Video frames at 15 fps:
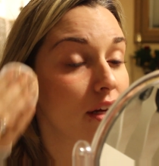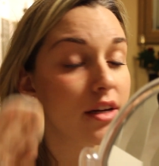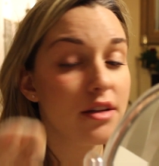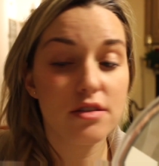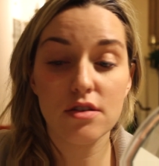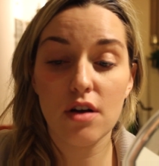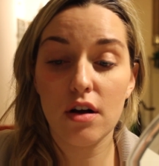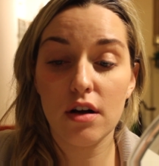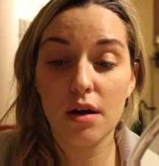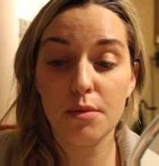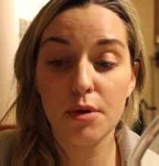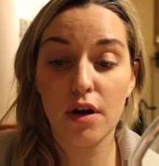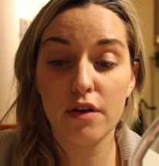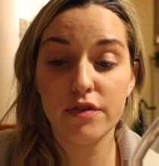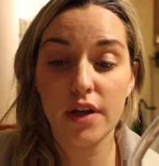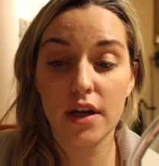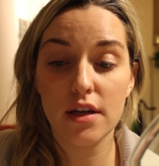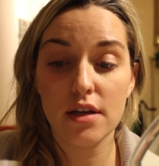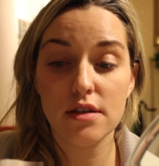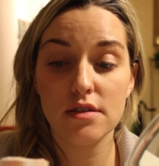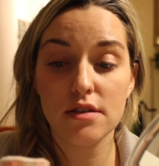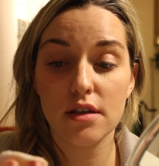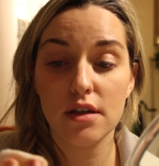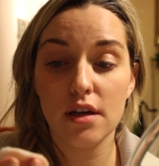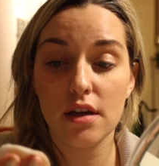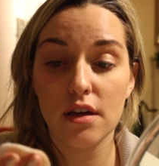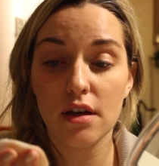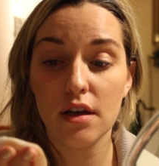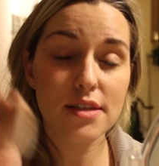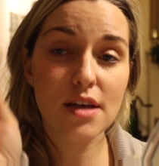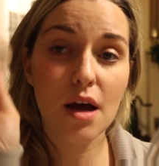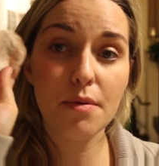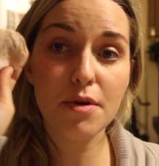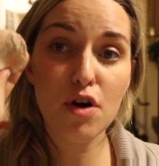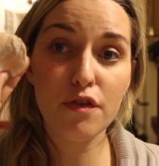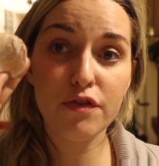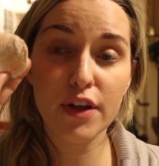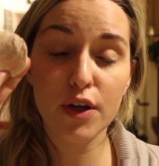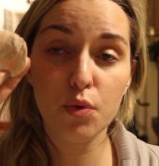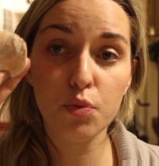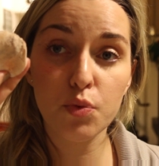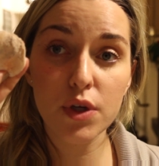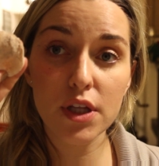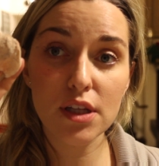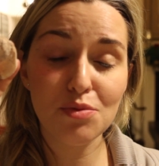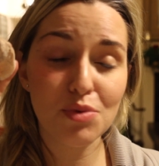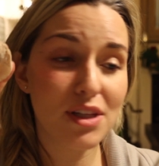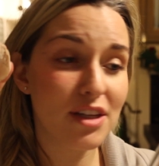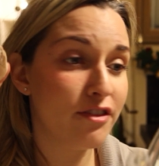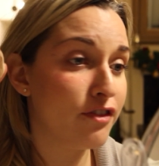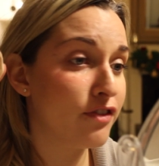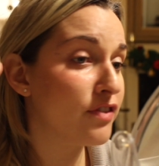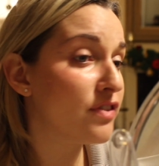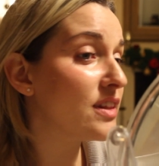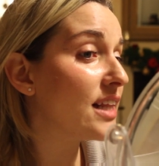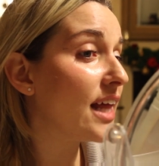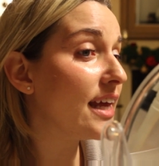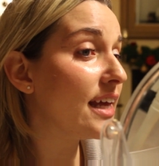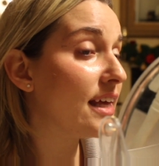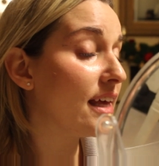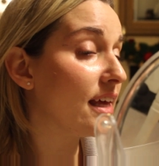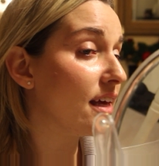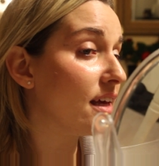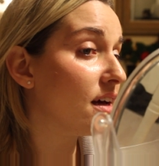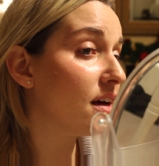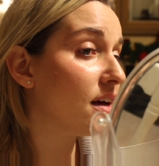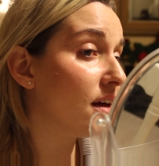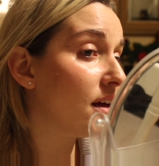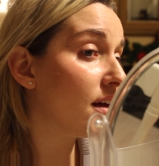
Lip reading: It is not coming off that easily. It's coming off like really, really flaky.